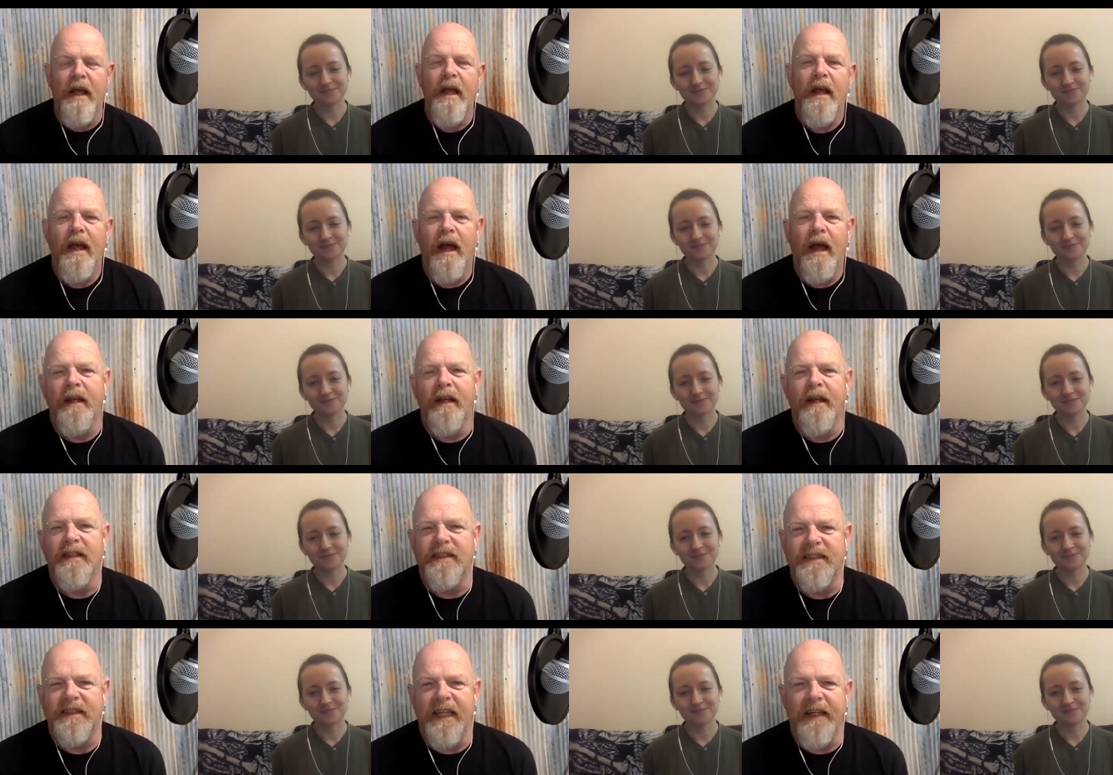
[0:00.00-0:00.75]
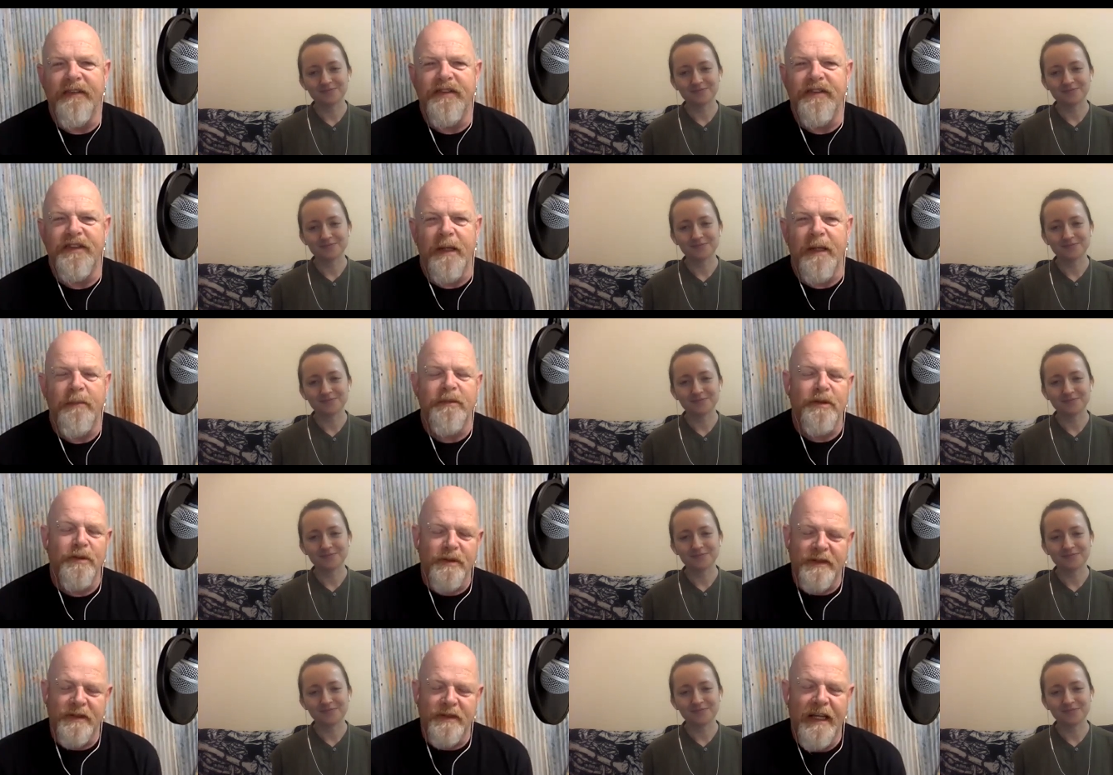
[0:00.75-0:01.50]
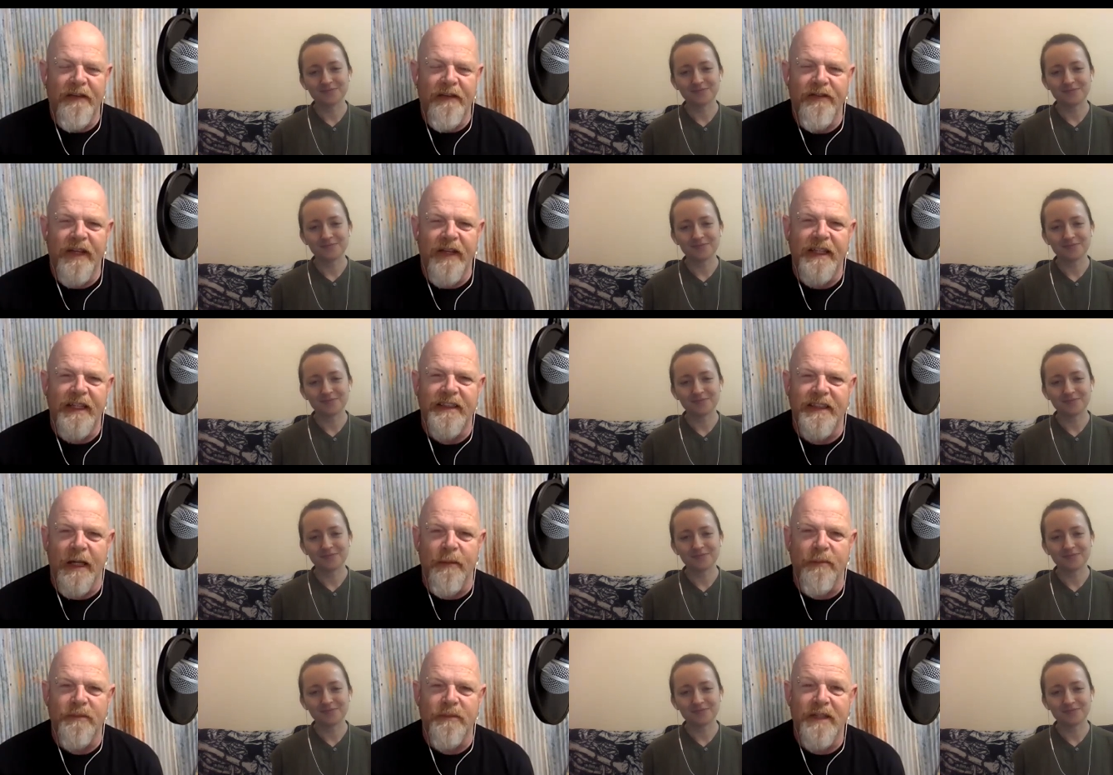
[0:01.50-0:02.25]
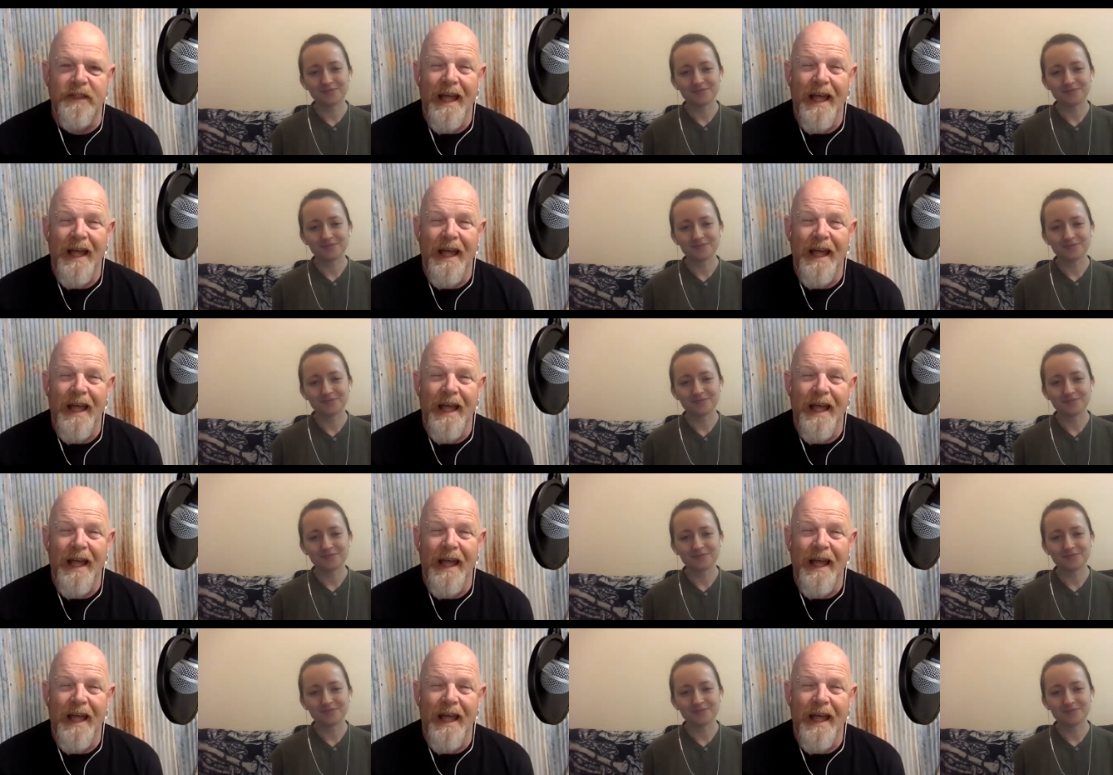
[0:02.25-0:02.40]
Speaker 1: under Steve Sims or Steve D. Sims.